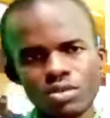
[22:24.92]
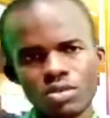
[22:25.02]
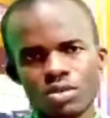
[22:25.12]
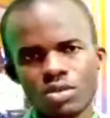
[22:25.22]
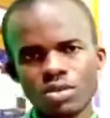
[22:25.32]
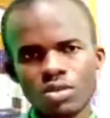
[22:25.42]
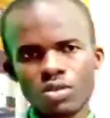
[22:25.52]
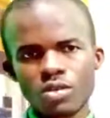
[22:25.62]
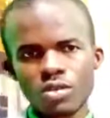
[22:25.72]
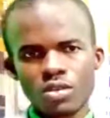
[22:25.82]

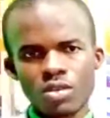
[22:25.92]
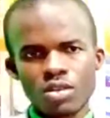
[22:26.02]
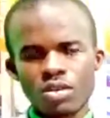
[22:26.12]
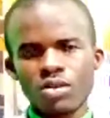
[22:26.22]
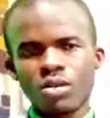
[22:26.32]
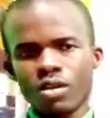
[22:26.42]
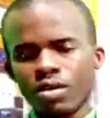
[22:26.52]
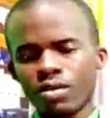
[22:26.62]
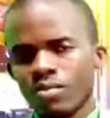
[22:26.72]
(silence)